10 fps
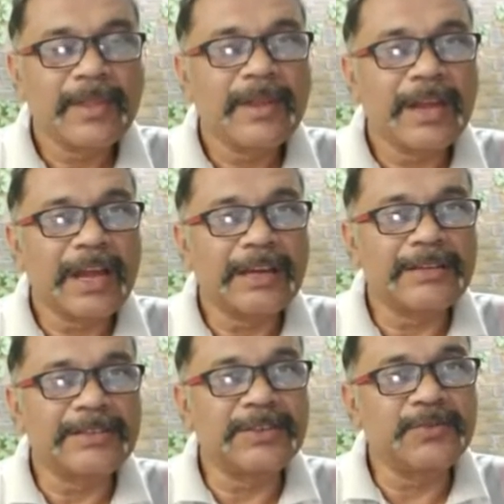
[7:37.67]

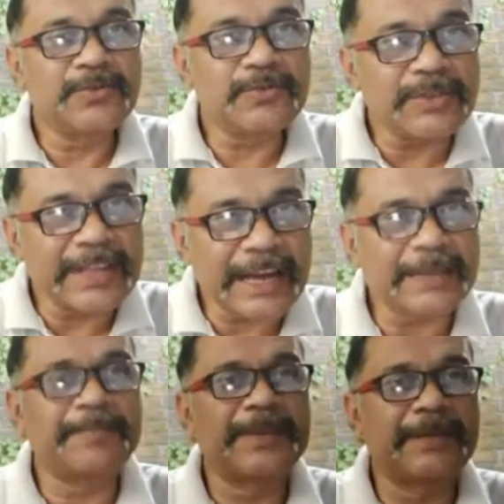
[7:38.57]
and due to
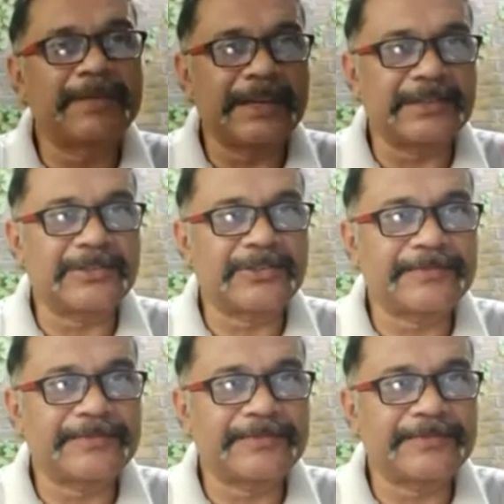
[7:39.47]
that pigment,